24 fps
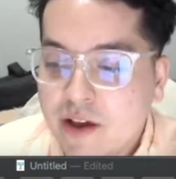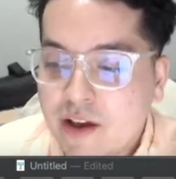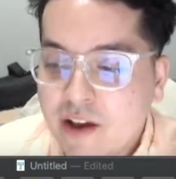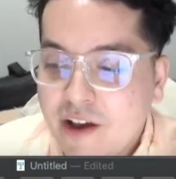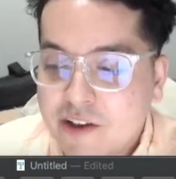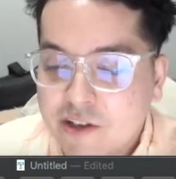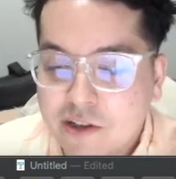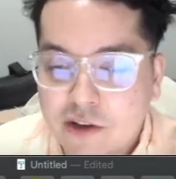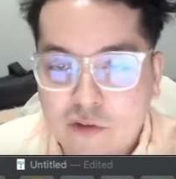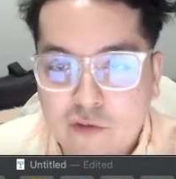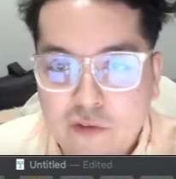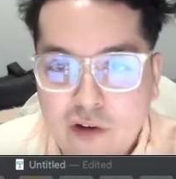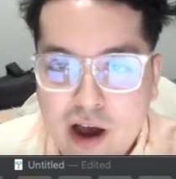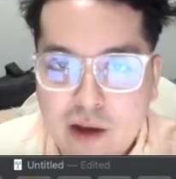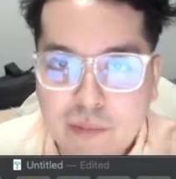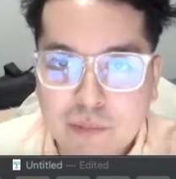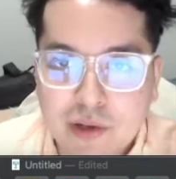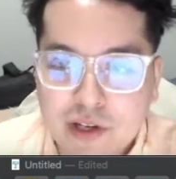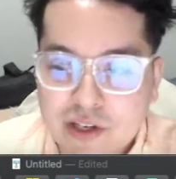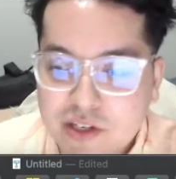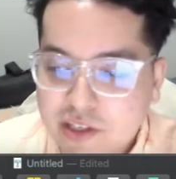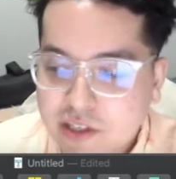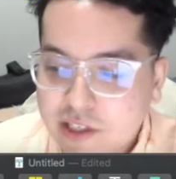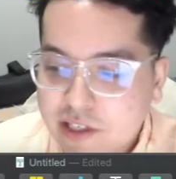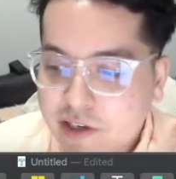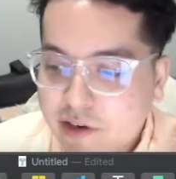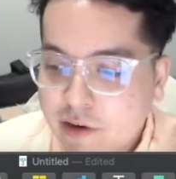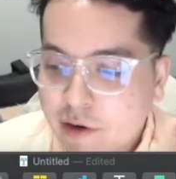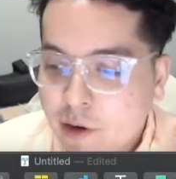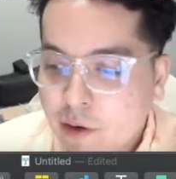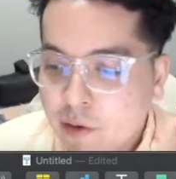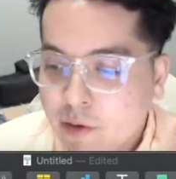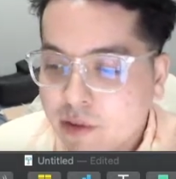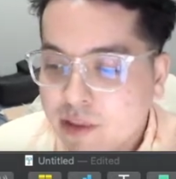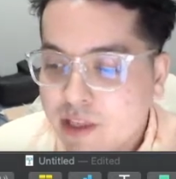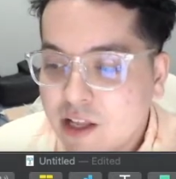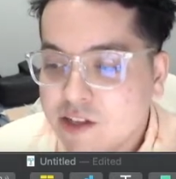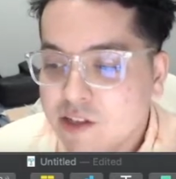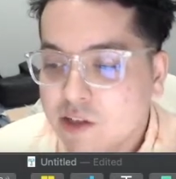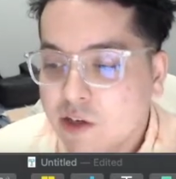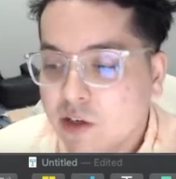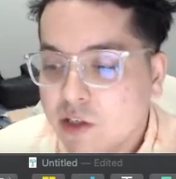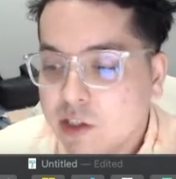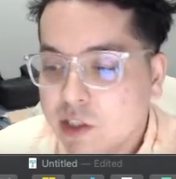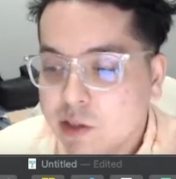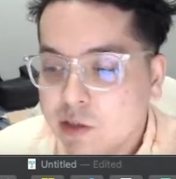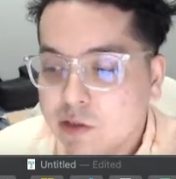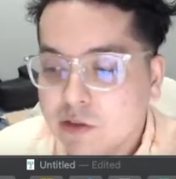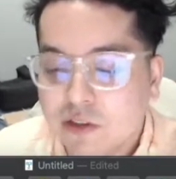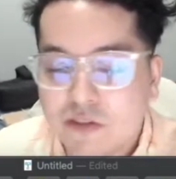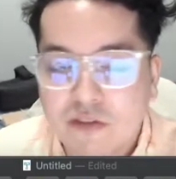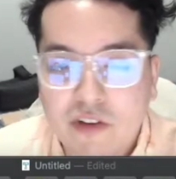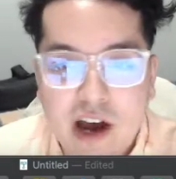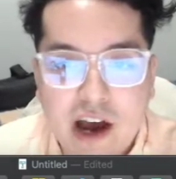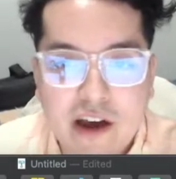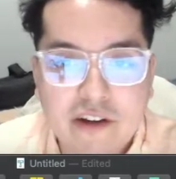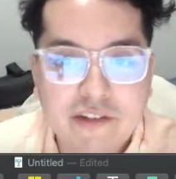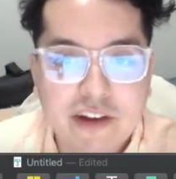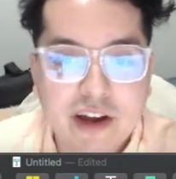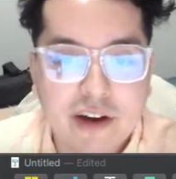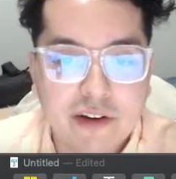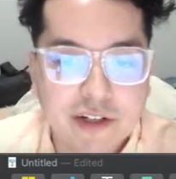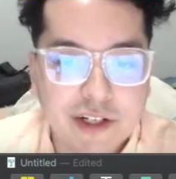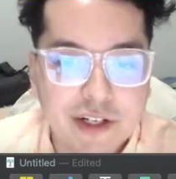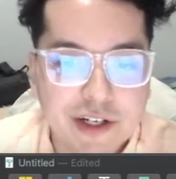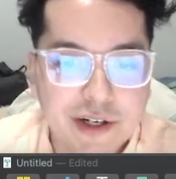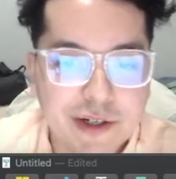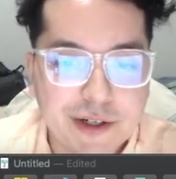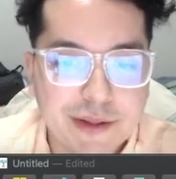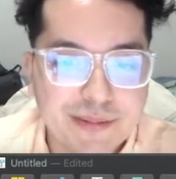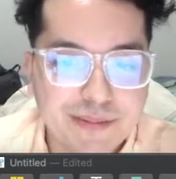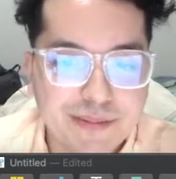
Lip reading: So 5 plus 0, then it's going to yield 5 down here.